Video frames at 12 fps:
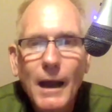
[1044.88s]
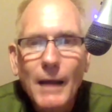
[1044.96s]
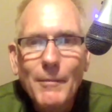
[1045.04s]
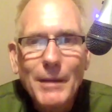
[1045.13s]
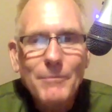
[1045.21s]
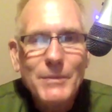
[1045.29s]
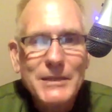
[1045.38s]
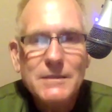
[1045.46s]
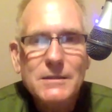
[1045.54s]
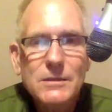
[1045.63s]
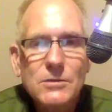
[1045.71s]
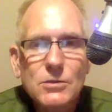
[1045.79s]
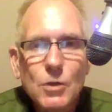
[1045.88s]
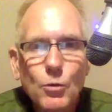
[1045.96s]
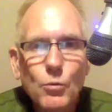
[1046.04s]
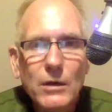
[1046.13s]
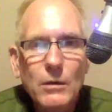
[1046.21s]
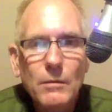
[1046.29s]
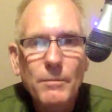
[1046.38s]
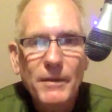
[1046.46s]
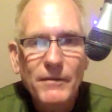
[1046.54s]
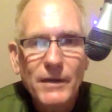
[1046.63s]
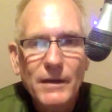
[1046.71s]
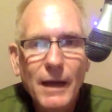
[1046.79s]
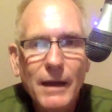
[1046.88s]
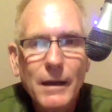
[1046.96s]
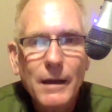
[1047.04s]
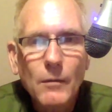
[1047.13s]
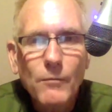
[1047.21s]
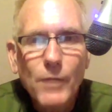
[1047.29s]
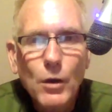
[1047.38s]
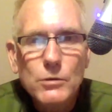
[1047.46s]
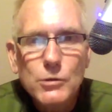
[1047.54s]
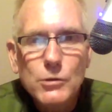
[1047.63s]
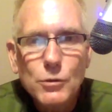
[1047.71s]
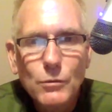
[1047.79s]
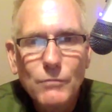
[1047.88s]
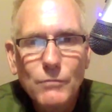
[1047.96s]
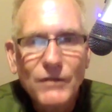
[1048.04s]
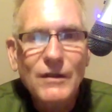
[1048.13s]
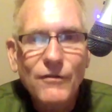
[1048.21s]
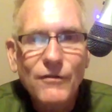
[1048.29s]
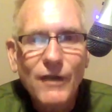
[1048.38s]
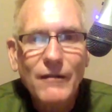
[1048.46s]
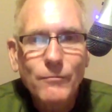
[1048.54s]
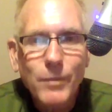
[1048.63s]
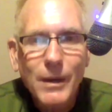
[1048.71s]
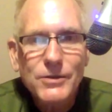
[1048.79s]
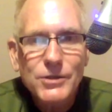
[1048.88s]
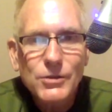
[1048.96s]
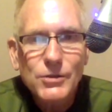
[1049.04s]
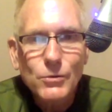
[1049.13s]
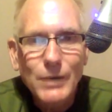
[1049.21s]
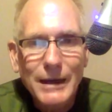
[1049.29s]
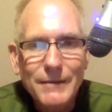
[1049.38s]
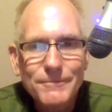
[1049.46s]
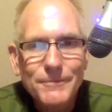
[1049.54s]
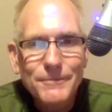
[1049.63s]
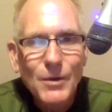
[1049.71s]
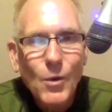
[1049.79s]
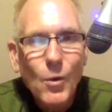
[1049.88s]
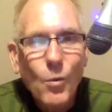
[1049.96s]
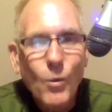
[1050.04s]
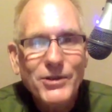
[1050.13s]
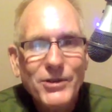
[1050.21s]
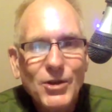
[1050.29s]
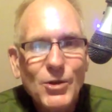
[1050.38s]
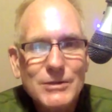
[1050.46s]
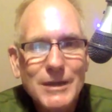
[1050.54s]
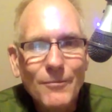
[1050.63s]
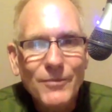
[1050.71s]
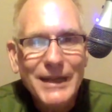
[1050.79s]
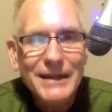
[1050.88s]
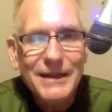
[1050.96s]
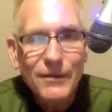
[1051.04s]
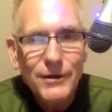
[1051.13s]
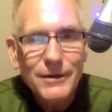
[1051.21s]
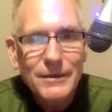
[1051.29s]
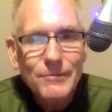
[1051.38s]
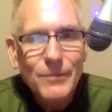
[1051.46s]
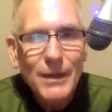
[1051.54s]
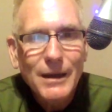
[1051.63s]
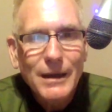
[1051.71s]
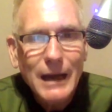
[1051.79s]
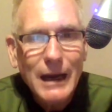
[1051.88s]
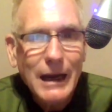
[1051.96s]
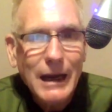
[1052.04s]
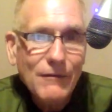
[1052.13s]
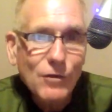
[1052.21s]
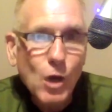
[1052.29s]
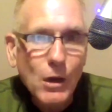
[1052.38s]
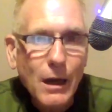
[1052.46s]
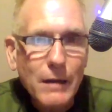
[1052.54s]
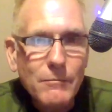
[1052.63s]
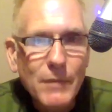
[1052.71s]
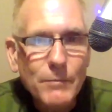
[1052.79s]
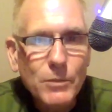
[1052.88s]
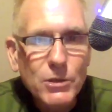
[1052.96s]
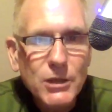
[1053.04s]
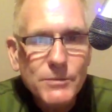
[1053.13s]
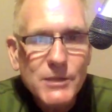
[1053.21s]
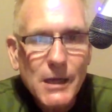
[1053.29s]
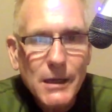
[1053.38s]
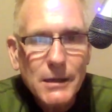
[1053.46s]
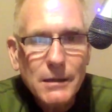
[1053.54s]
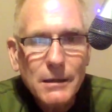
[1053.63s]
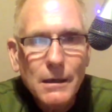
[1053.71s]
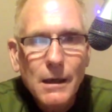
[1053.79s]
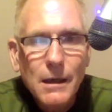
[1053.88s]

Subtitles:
My business is Career Pivot. I help those who 55 plus who want to do something different. I have an online membership site.